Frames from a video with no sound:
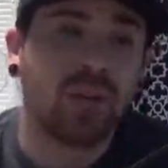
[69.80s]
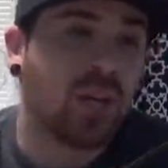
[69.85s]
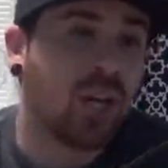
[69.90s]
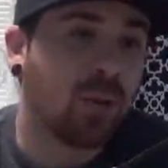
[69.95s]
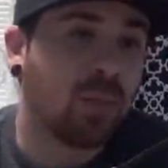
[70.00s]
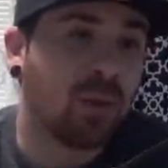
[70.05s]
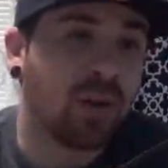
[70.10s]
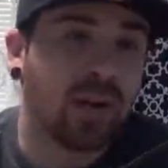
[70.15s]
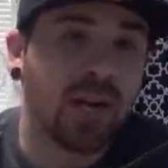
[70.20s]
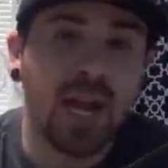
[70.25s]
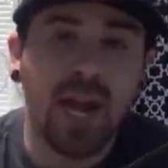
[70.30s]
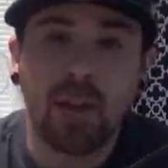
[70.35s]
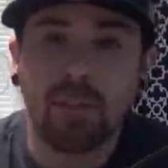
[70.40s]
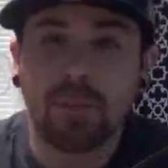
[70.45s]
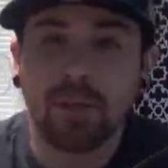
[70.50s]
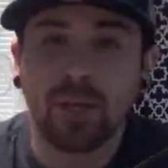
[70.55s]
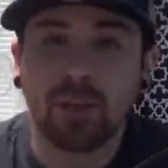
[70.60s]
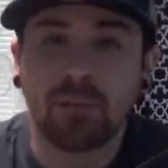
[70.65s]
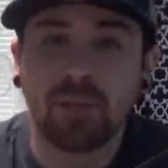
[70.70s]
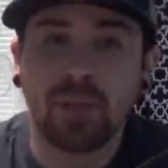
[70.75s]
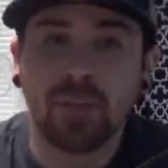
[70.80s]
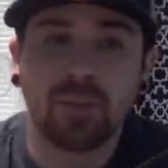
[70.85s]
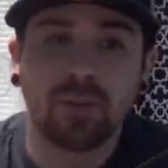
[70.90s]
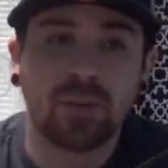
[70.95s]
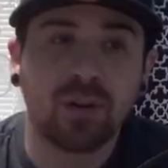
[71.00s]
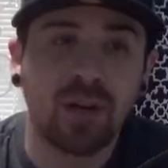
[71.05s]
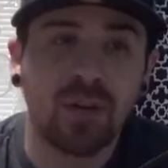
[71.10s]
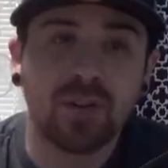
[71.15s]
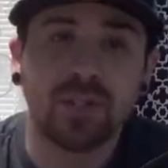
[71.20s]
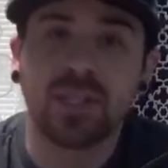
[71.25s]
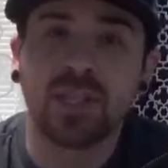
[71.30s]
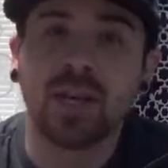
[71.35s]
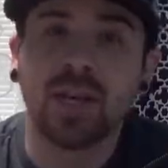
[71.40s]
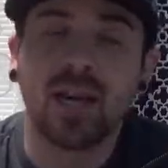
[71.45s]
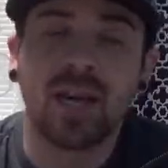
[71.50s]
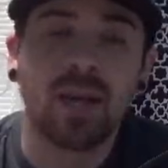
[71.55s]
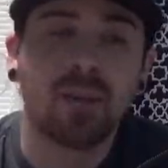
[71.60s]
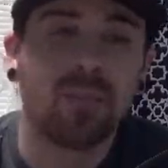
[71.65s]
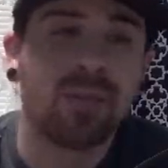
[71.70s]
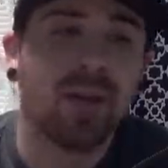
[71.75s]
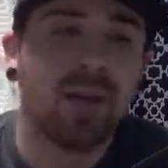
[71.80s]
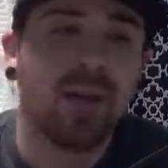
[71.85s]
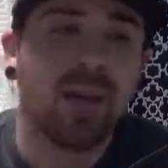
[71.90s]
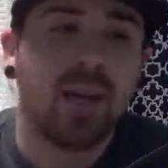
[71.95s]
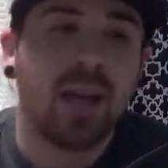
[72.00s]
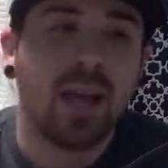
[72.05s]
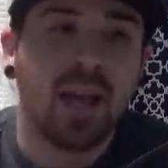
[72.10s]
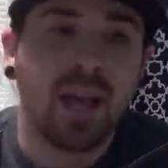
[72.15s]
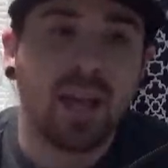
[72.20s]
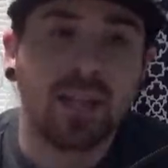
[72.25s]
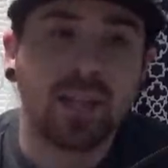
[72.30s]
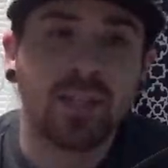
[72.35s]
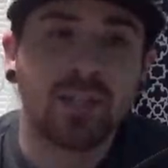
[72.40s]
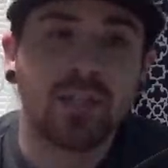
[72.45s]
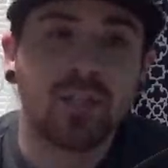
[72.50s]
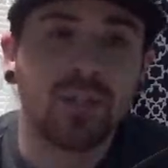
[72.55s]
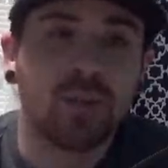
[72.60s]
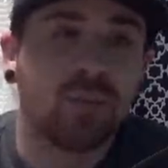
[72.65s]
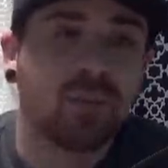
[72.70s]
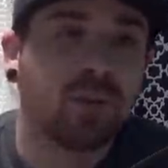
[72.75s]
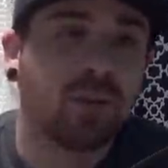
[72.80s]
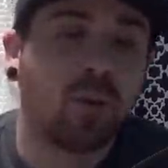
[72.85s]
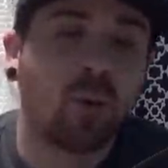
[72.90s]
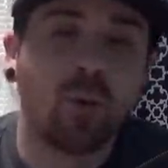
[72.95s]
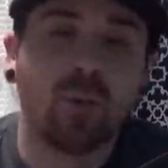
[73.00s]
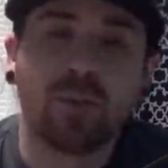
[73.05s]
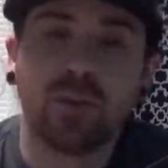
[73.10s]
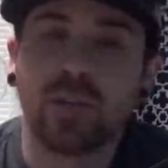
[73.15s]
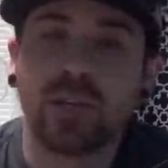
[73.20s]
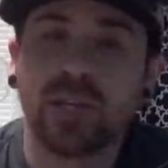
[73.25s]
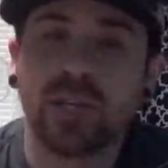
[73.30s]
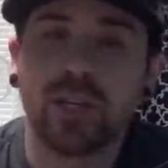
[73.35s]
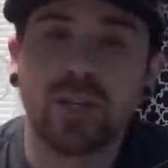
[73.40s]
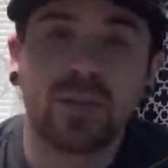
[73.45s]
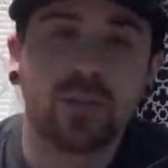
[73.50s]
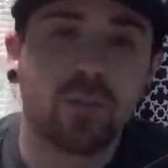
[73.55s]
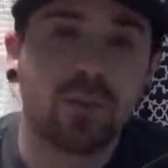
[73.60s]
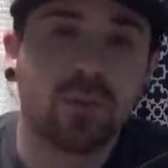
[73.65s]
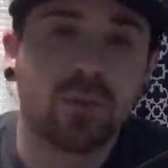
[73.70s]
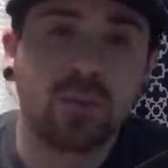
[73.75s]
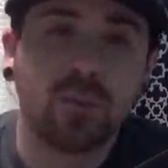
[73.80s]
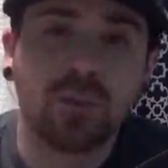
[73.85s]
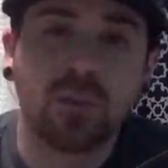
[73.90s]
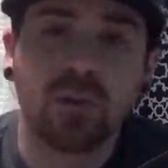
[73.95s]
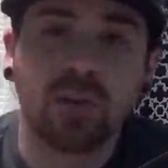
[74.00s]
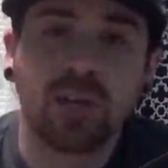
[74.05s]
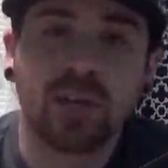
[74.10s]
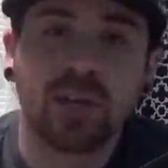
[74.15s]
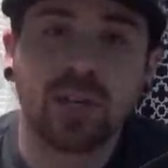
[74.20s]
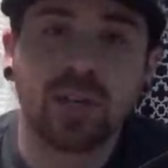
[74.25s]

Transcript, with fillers: hear about it happening to people all the time, and this dude put over a year's worth of work